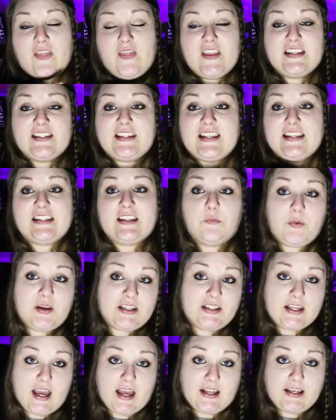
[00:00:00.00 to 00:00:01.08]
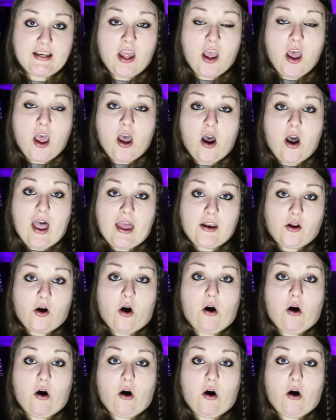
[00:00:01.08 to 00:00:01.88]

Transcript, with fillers: This needs to be done at